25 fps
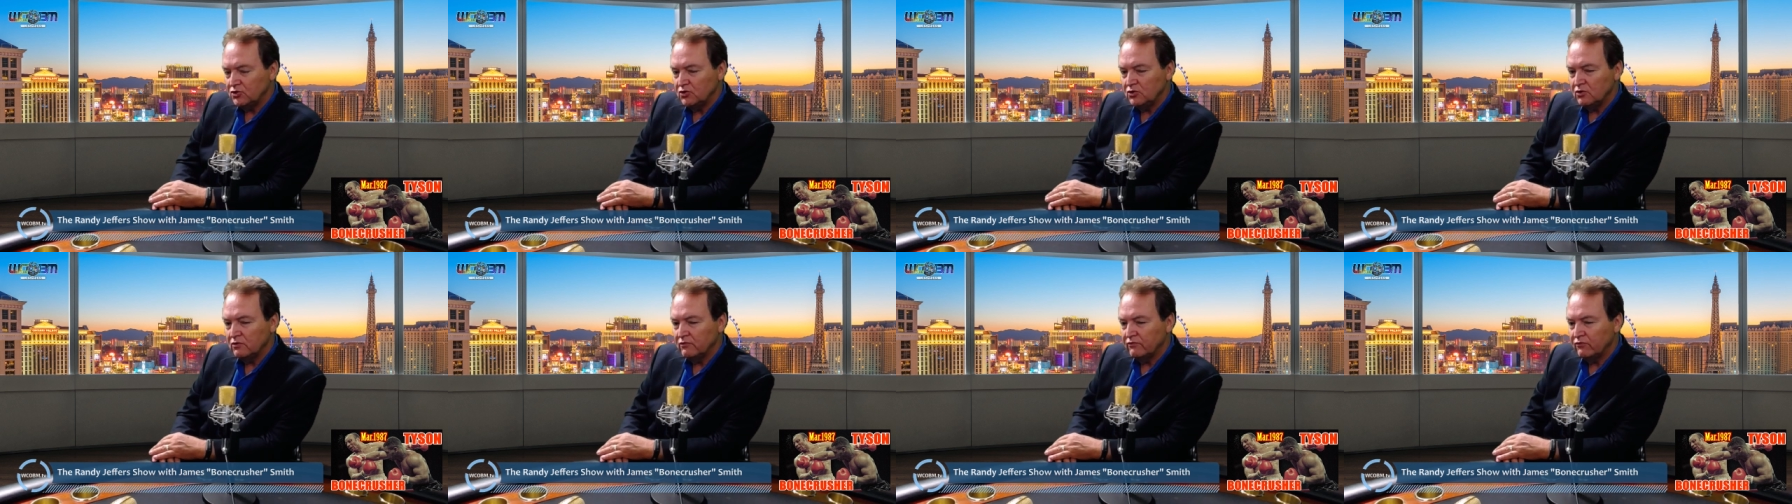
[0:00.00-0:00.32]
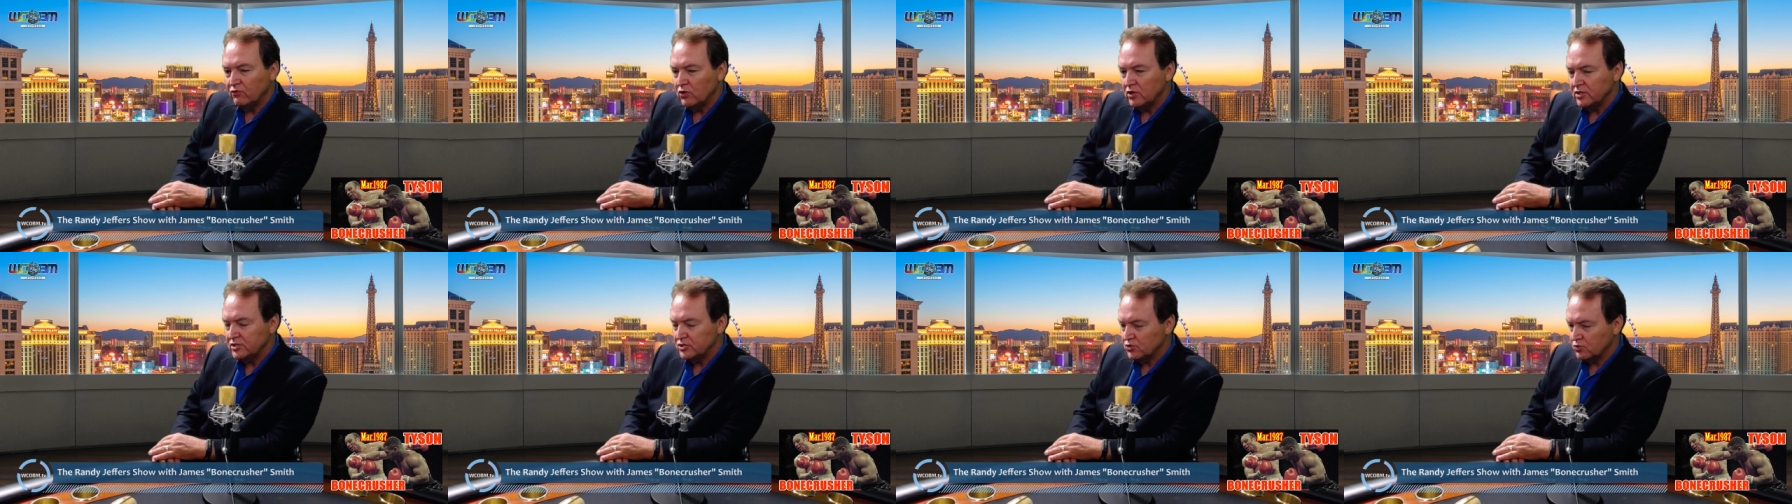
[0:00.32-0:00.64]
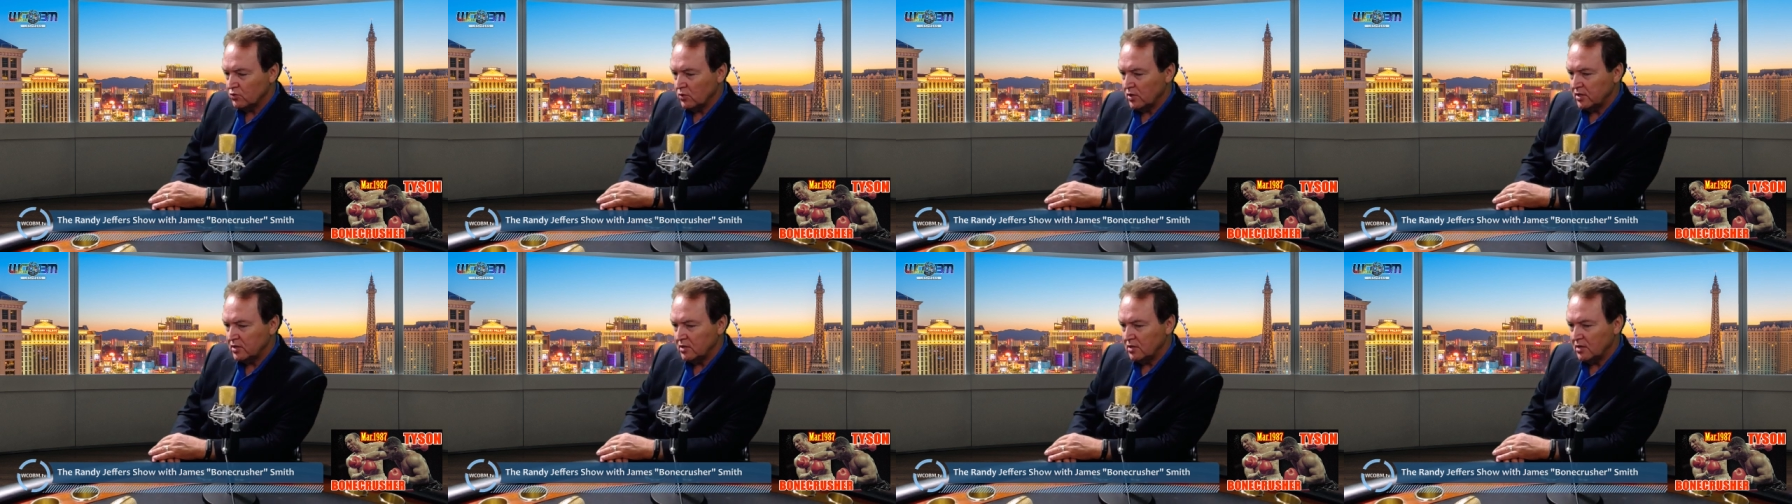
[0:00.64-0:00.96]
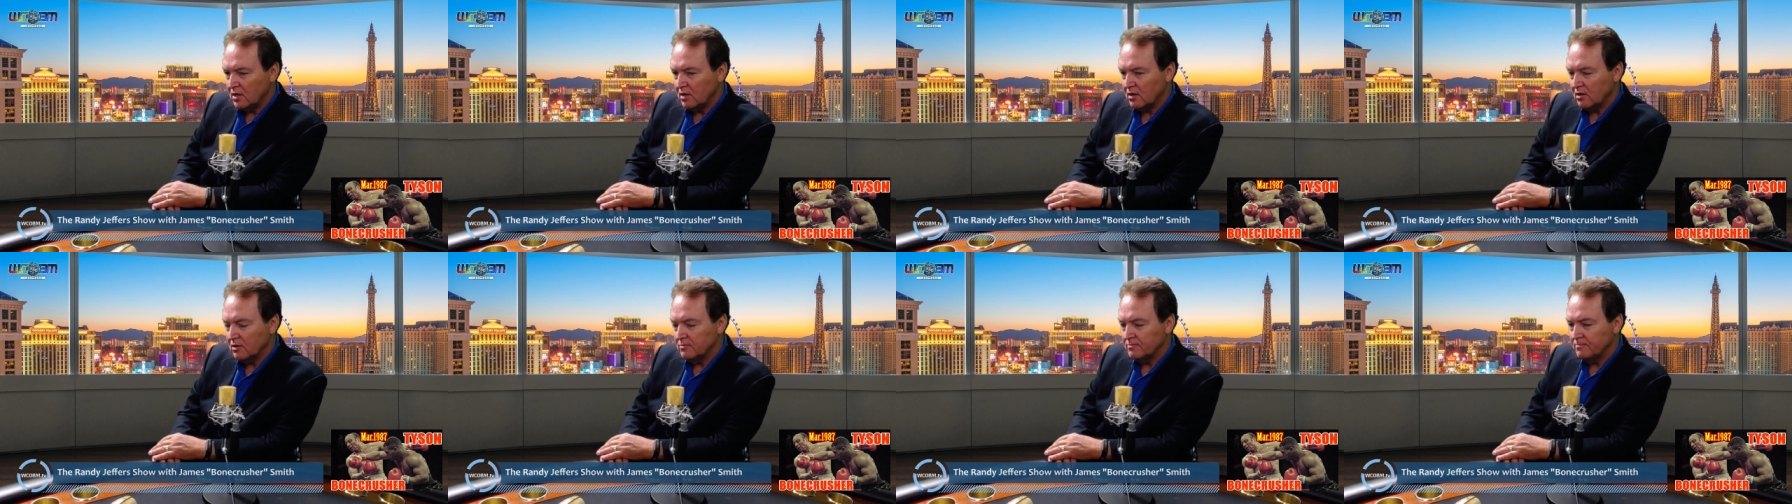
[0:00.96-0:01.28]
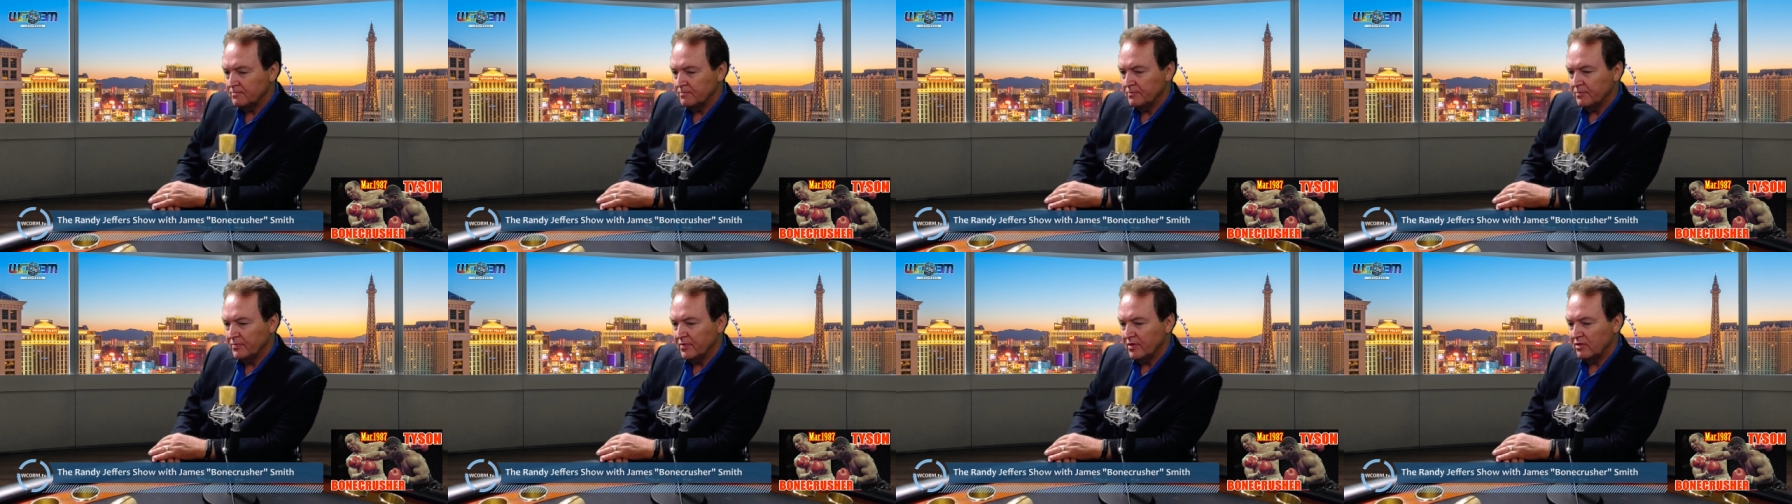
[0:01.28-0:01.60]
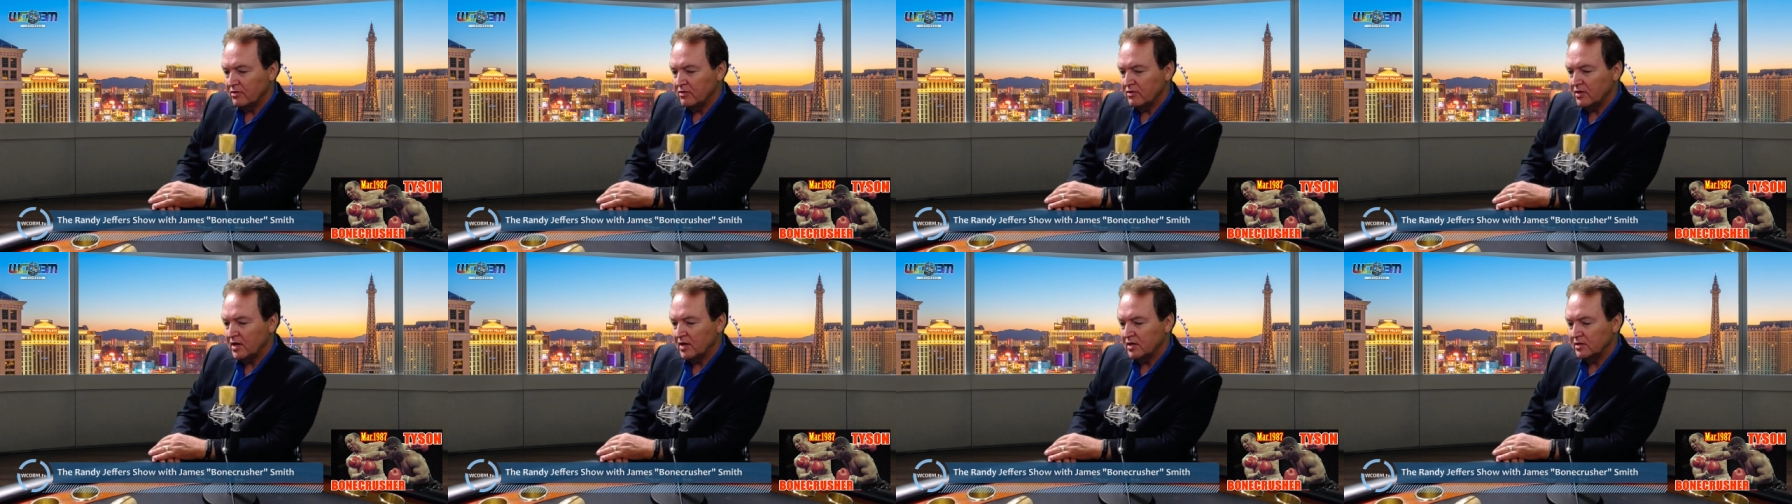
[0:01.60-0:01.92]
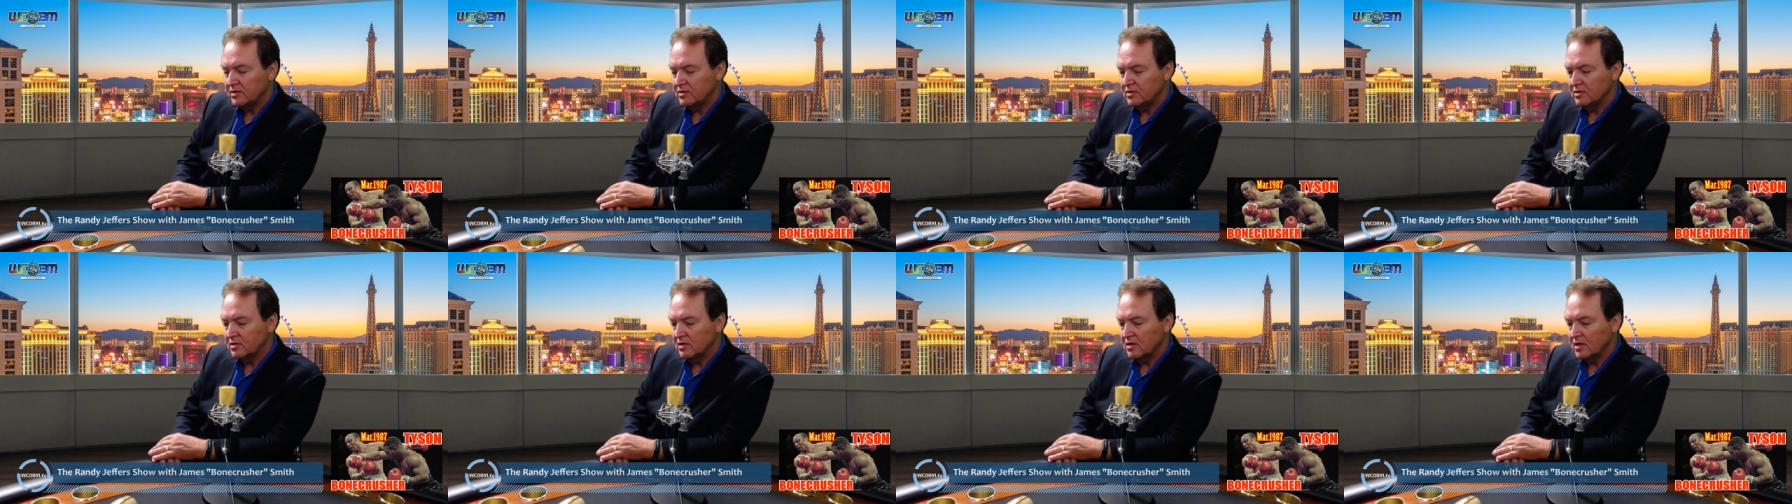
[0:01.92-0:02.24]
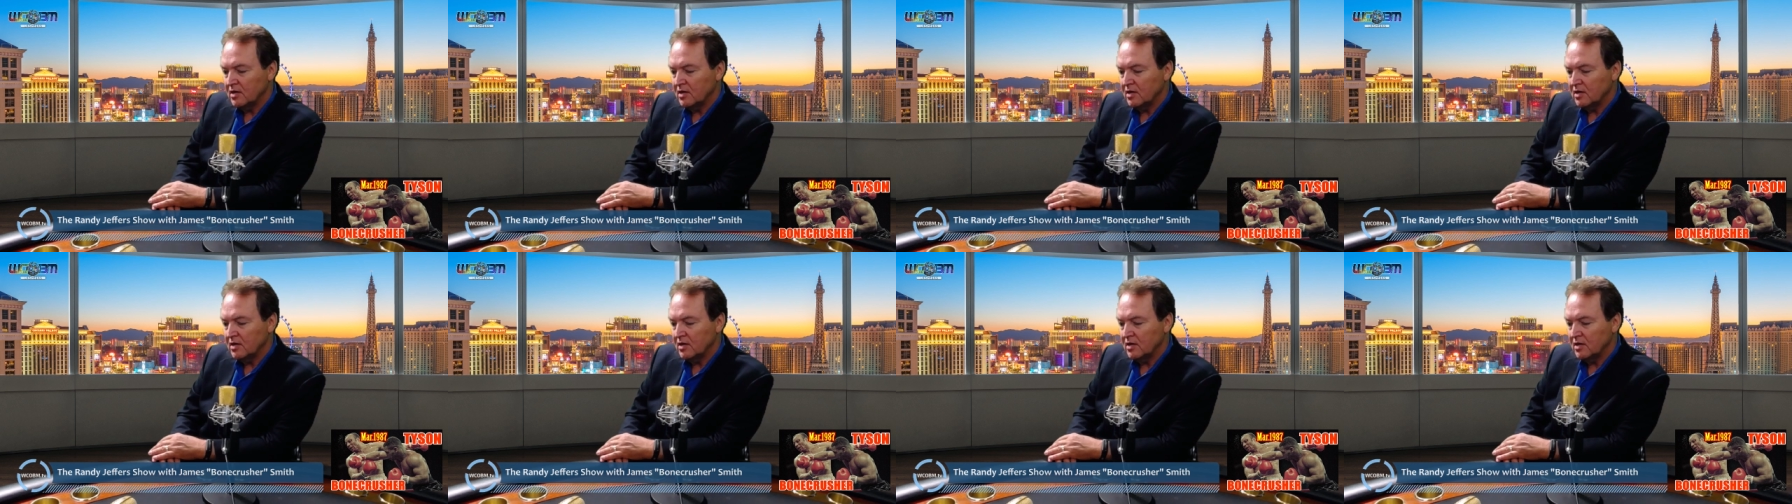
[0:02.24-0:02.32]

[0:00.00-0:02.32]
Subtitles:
to your voice right now, that